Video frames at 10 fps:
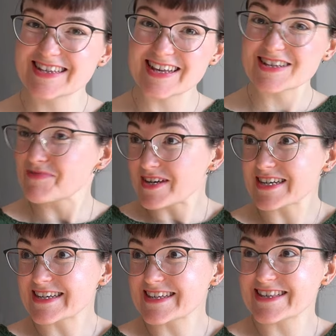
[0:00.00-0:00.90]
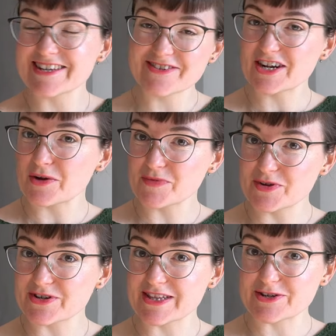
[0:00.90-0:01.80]
Especially considering I'm
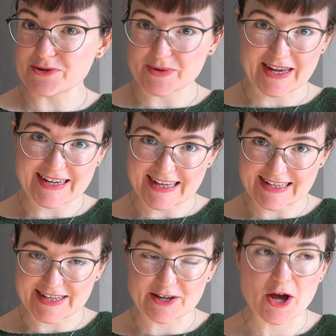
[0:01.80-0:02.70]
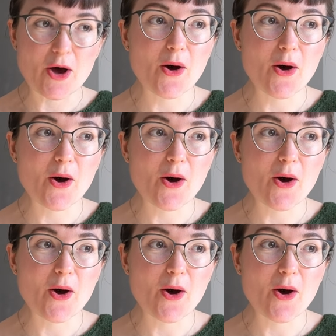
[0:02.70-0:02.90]
usually talking knitting.